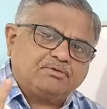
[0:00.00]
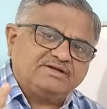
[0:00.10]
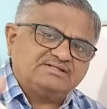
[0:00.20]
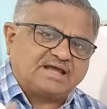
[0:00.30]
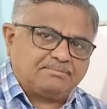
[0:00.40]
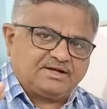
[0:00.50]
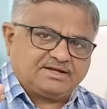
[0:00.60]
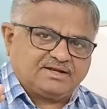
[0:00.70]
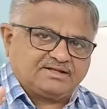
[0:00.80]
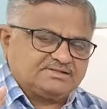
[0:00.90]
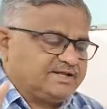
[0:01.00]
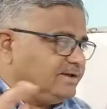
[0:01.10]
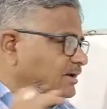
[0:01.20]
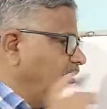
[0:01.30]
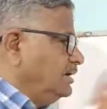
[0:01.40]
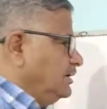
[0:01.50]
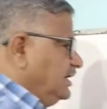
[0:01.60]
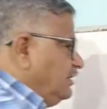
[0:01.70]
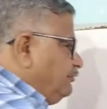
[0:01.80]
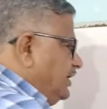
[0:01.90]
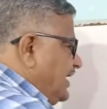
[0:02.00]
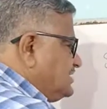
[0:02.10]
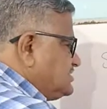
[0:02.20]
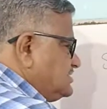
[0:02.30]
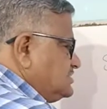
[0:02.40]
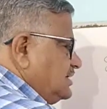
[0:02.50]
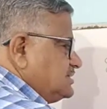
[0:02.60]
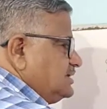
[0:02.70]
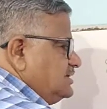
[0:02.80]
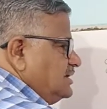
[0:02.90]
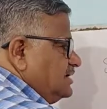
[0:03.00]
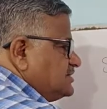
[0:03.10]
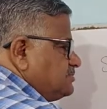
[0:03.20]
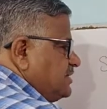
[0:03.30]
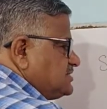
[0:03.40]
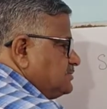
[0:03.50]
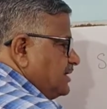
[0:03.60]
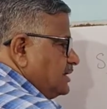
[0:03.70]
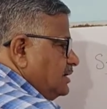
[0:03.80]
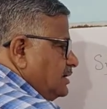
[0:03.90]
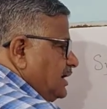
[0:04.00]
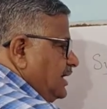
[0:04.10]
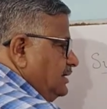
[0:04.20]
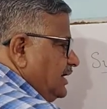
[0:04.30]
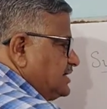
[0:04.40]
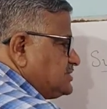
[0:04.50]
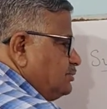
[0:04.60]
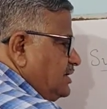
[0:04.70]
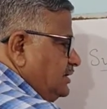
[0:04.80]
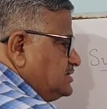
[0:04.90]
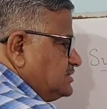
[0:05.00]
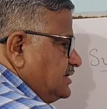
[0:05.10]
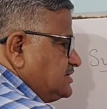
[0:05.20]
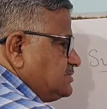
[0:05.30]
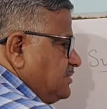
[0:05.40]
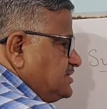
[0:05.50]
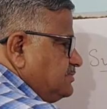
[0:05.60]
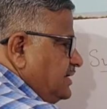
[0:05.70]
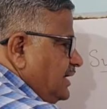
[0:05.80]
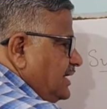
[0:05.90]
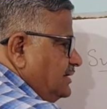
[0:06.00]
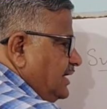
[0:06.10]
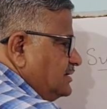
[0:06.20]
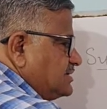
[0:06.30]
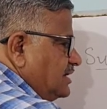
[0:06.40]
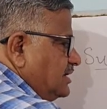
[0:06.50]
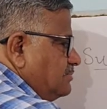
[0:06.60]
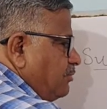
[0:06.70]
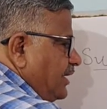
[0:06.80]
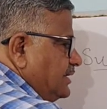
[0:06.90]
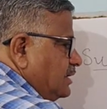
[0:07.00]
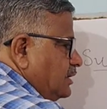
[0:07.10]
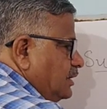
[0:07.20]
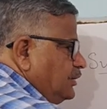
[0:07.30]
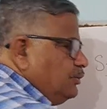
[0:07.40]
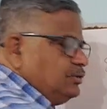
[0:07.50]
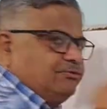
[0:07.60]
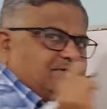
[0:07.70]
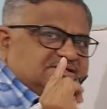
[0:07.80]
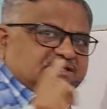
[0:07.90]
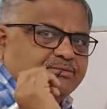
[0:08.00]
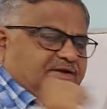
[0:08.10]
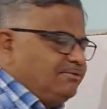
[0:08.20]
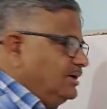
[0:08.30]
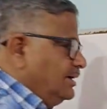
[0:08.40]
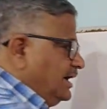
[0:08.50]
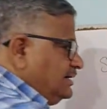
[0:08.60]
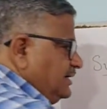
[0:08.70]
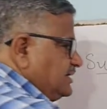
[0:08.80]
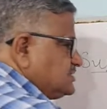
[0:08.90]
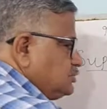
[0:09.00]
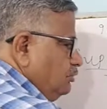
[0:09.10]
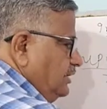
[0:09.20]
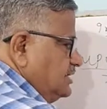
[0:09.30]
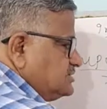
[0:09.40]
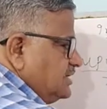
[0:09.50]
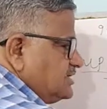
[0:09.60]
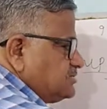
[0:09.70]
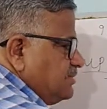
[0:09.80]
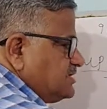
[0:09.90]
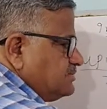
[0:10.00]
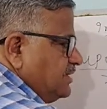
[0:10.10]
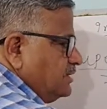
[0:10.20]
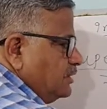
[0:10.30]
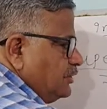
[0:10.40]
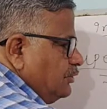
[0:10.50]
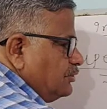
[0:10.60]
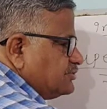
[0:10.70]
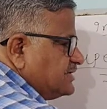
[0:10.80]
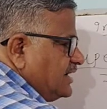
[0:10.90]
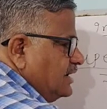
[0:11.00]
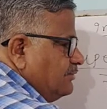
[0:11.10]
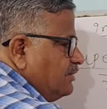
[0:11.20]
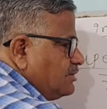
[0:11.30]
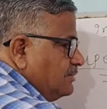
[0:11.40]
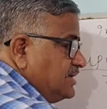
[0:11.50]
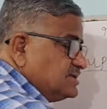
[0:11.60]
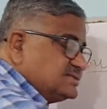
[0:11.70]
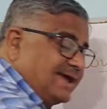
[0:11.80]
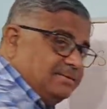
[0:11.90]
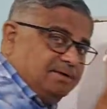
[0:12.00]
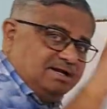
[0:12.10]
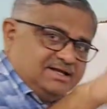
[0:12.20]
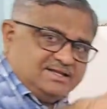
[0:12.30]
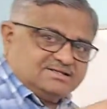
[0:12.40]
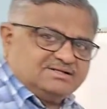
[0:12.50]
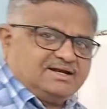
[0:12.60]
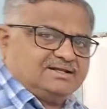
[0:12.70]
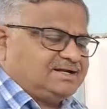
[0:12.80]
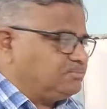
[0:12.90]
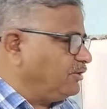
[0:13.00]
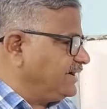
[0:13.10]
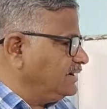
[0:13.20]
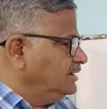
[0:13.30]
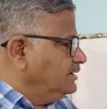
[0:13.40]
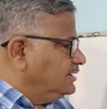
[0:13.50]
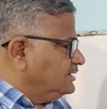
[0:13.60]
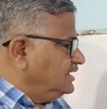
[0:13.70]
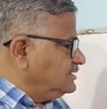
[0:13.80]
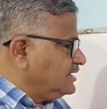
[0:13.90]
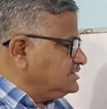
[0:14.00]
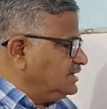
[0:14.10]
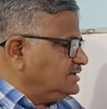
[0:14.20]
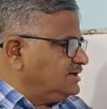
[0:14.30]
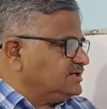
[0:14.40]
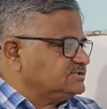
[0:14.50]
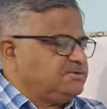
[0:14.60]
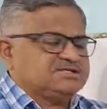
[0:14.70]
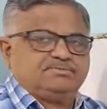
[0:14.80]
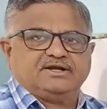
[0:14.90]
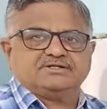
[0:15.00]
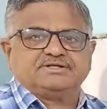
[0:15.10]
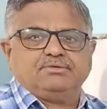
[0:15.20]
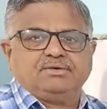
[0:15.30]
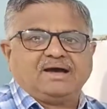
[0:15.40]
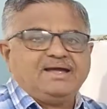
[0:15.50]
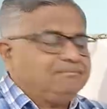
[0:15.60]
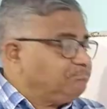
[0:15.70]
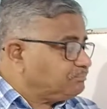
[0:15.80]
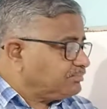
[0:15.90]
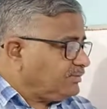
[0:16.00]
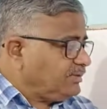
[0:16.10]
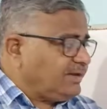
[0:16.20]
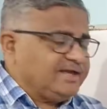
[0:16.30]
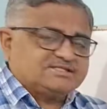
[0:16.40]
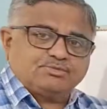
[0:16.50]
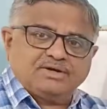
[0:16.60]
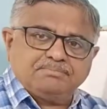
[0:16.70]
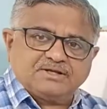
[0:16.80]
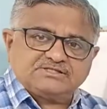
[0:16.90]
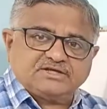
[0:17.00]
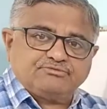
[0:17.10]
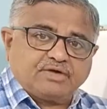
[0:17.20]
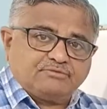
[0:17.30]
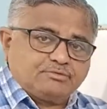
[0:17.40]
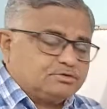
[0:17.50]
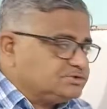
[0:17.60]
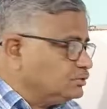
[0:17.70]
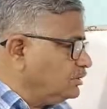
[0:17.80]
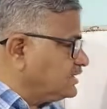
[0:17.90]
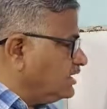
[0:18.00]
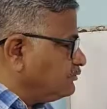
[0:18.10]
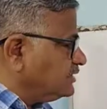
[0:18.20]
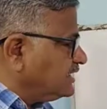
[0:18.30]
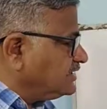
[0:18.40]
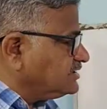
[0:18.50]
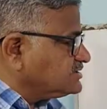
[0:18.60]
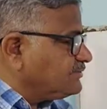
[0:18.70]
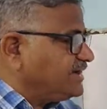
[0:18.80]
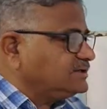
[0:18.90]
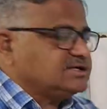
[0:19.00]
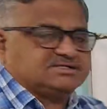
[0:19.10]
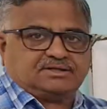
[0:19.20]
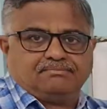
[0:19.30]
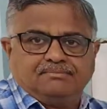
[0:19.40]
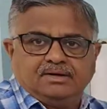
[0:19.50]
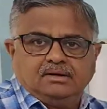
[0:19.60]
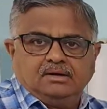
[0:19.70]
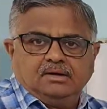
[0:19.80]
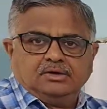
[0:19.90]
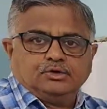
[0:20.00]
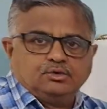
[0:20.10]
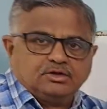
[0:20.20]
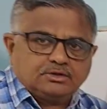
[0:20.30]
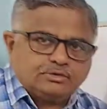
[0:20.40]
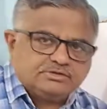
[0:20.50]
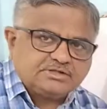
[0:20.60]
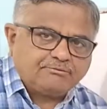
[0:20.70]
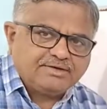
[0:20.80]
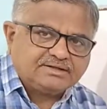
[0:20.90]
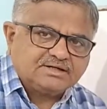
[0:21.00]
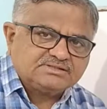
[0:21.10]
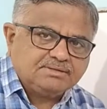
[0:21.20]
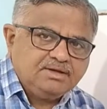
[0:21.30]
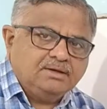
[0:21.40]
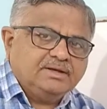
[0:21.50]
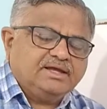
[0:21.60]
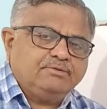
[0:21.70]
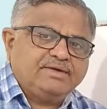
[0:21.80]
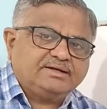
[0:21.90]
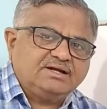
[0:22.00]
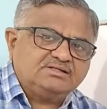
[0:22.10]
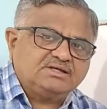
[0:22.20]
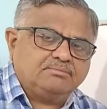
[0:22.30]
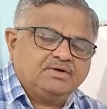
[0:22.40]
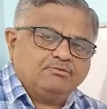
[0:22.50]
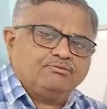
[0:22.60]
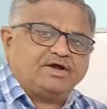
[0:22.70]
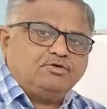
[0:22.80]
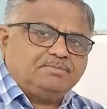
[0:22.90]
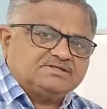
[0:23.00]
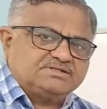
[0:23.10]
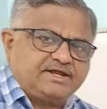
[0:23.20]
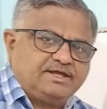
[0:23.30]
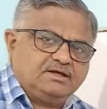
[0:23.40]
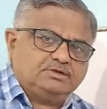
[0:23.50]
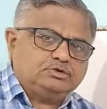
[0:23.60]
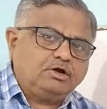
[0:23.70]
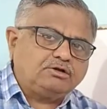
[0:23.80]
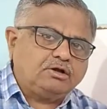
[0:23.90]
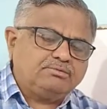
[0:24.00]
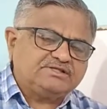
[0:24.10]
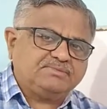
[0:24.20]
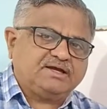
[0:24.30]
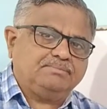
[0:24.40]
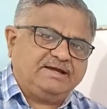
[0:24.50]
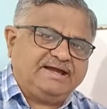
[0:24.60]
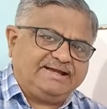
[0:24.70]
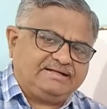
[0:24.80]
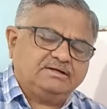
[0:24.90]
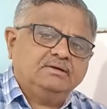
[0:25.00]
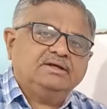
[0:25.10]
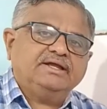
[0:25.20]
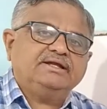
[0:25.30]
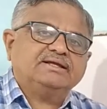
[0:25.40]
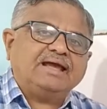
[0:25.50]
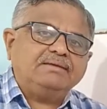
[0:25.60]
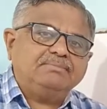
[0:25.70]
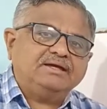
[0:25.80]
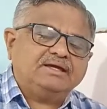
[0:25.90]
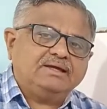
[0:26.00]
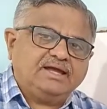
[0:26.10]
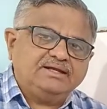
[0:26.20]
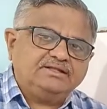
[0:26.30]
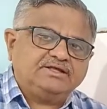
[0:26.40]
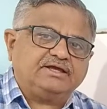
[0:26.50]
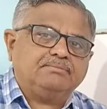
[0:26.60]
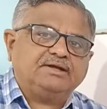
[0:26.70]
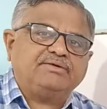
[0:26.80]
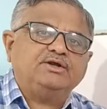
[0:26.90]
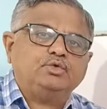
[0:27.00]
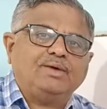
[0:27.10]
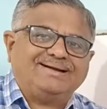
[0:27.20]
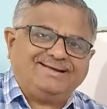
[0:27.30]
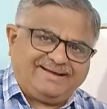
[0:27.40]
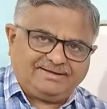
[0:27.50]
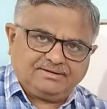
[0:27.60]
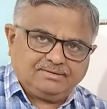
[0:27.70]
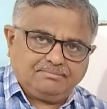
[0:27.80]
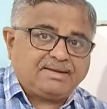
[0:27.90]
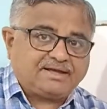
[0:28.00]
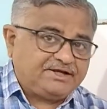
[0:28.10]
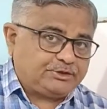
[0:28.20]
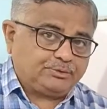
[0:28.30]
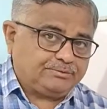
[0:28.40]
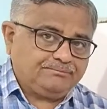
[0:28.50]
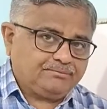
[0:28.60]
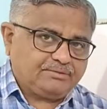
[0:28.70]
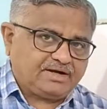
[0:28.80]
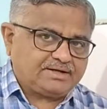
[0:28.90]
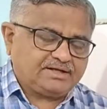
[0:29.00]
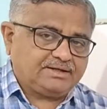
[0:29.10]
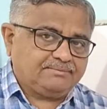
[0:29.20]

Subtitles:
point simultaneously. If x is the resultant displacement and x1 is the displacement at a certain point due to first wave and x2 is the displacement due to second wave coming simultaneously at that point, then the resultant displacement is given by x1 plus x2. Of course, note carefully that it is a vector sum. You know the rules of vector sum. In vector sum, 5 plus 3 not always become 8. It can be anything between 2 and 8 magnitude we are taking.